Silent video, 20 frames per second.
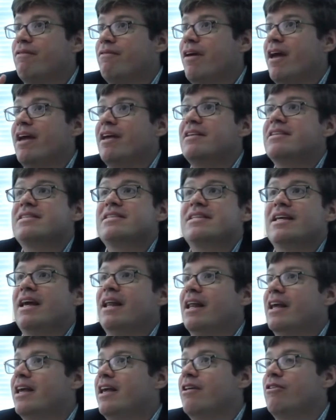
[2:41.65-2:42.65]
face
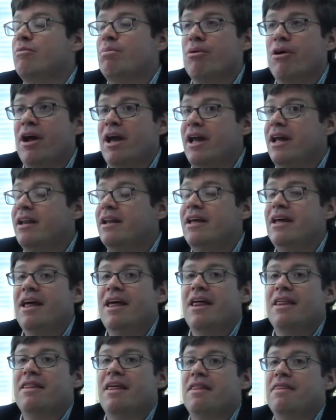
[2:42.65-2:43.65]
in a kid's brain,
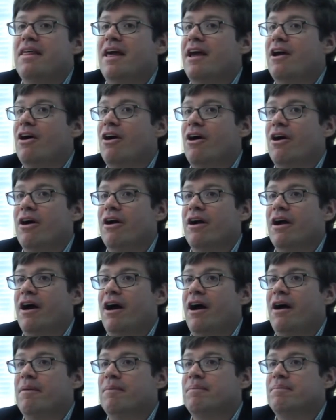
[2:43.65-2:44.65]
that they are
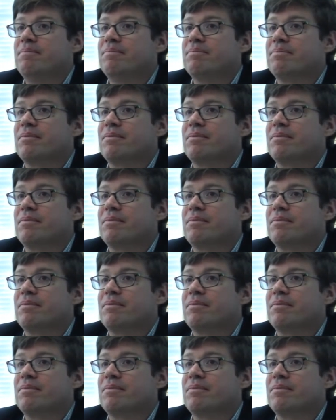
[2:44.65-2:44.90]
um,